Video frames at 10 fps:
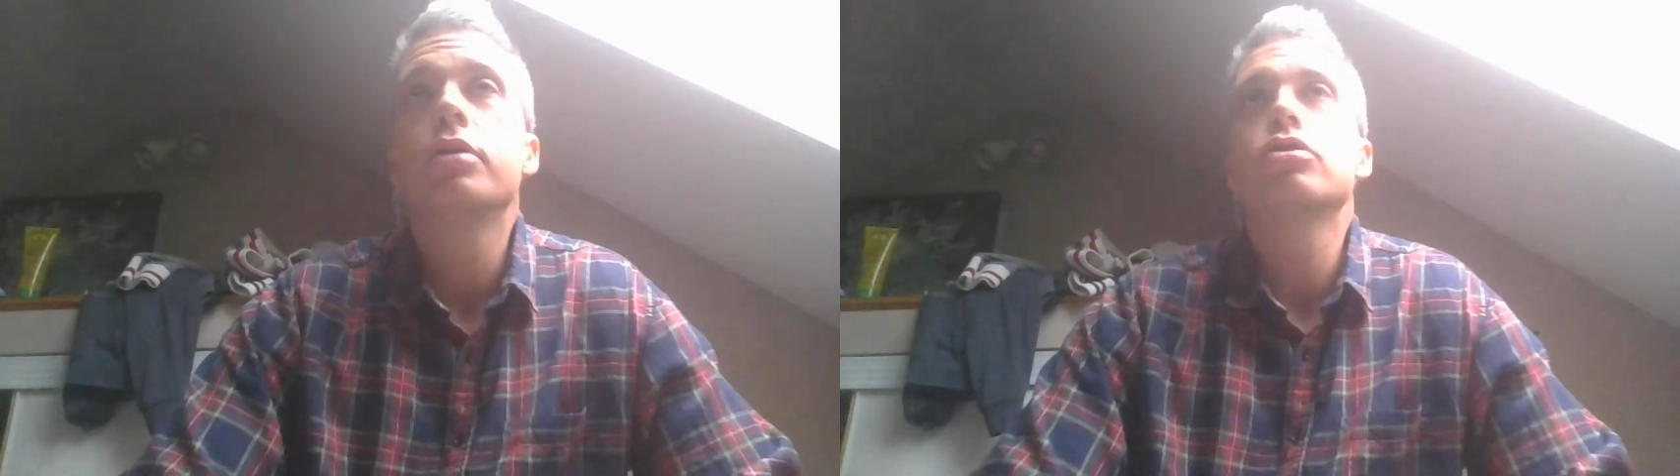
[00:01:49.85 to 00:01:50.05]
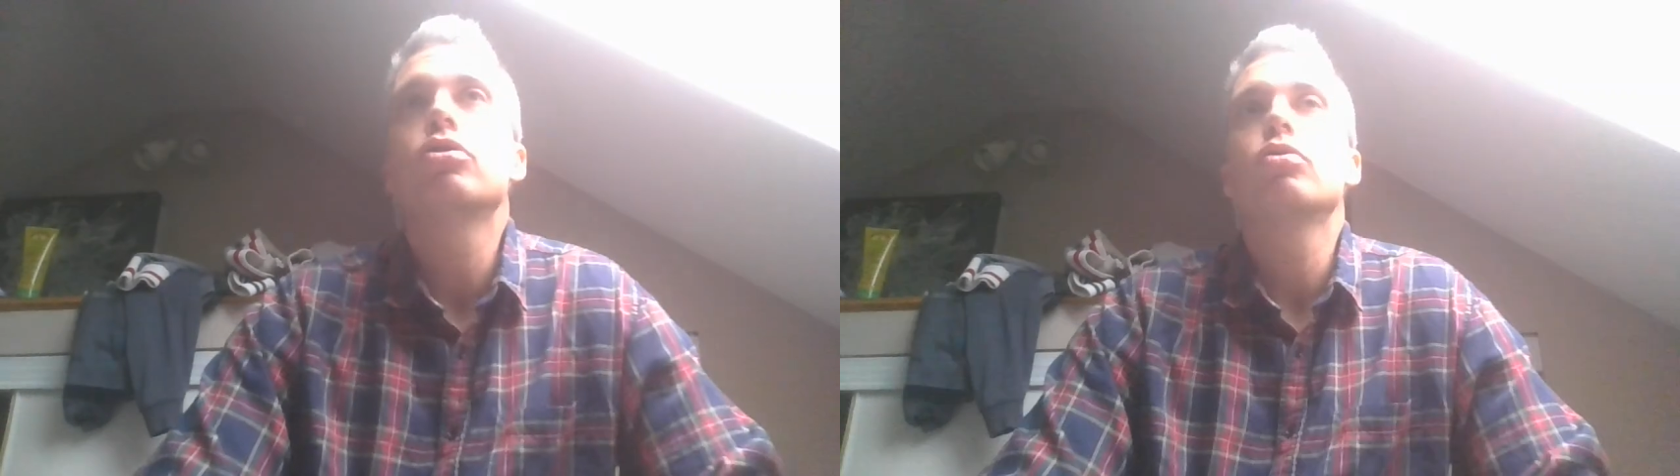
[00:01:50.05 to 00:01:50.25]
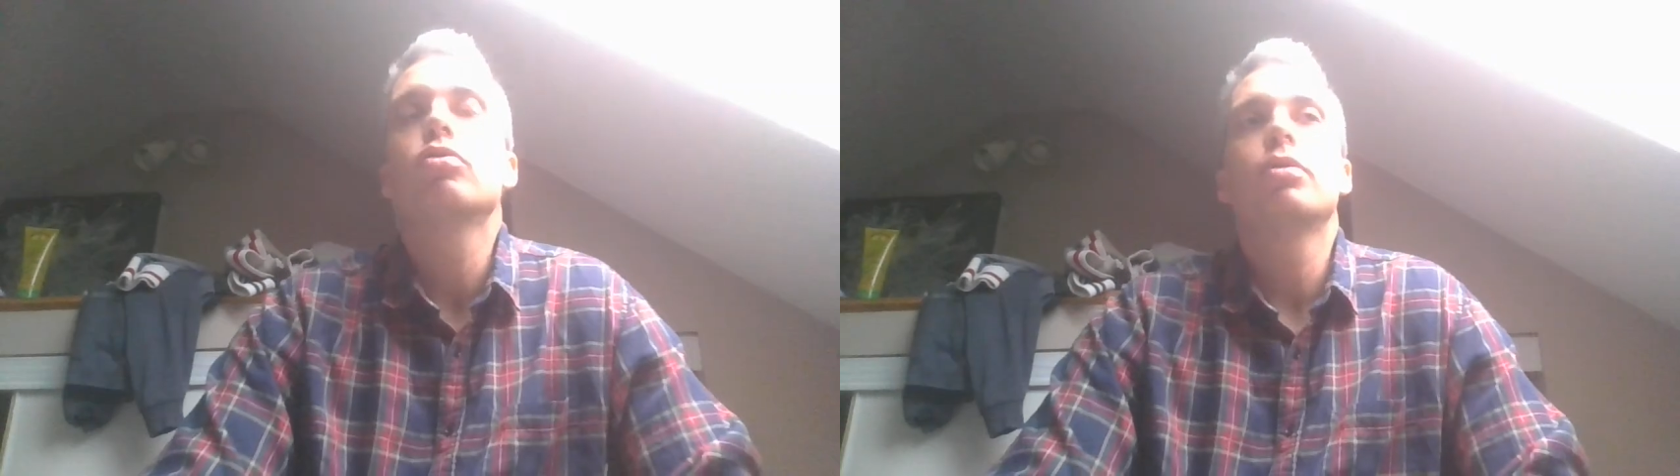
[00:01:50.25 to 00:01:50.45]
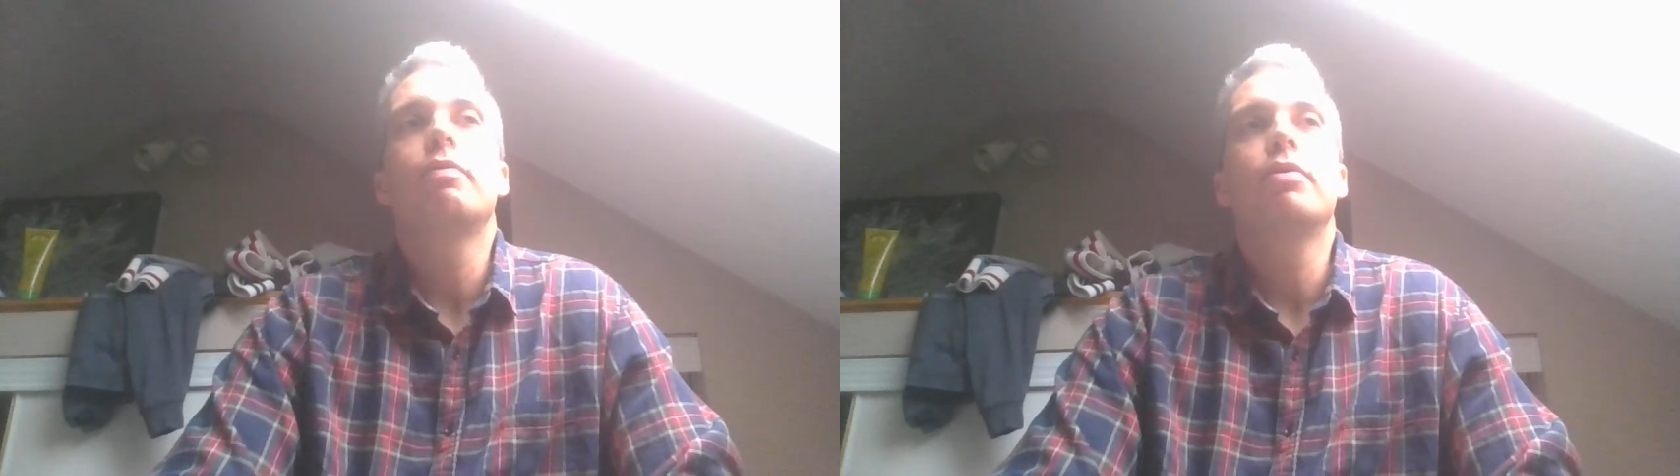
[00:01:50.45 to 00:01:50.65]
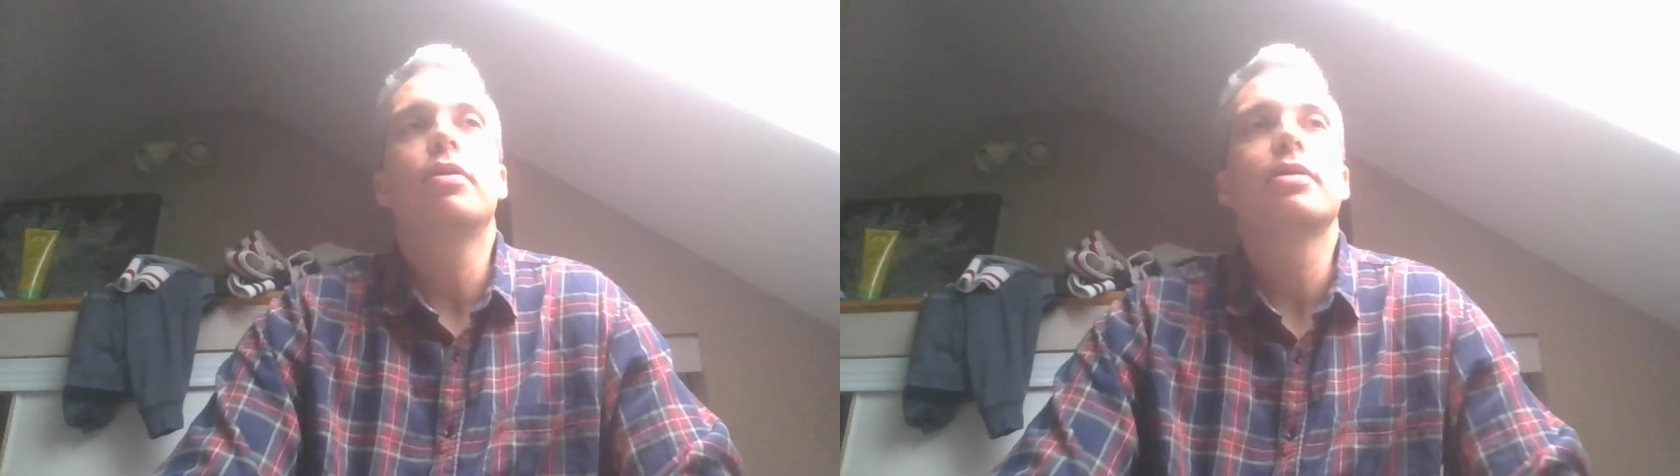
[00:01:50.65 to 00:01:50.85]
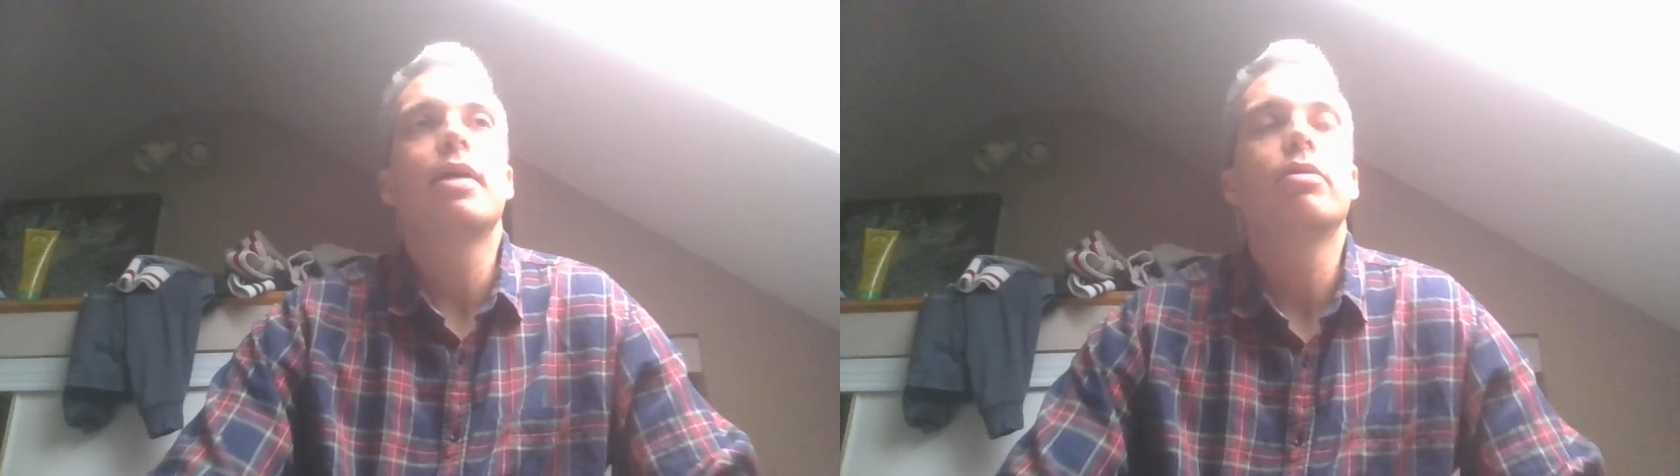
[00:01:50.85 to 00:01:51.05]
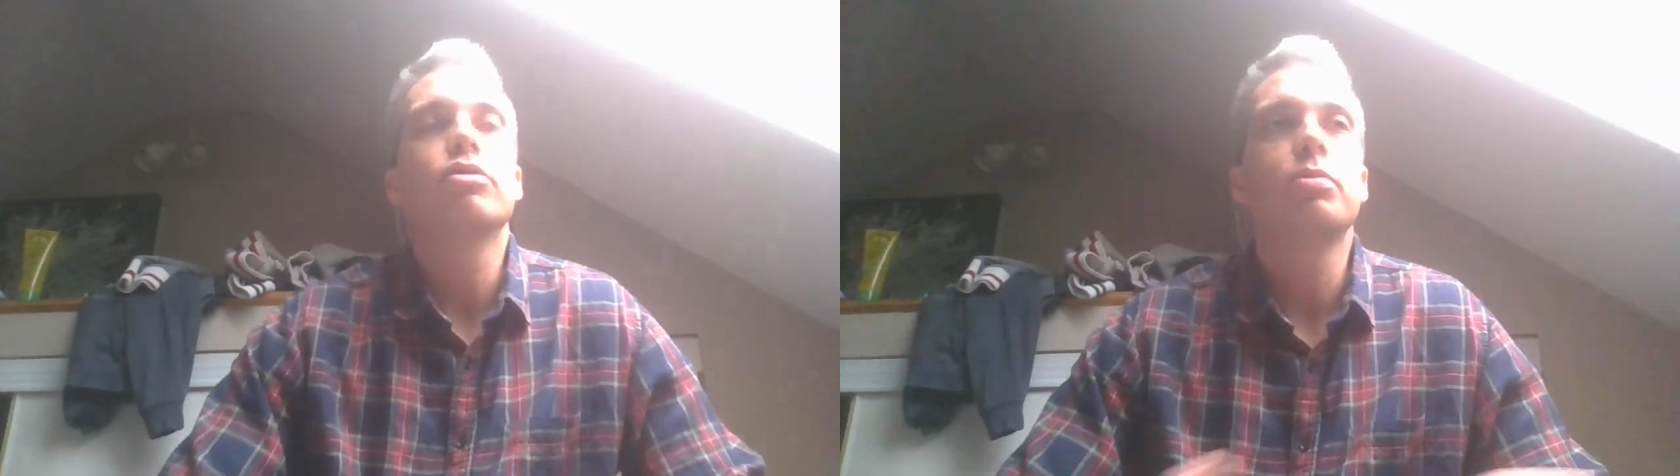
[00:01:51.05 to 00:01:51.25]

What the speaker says: So even the sounds,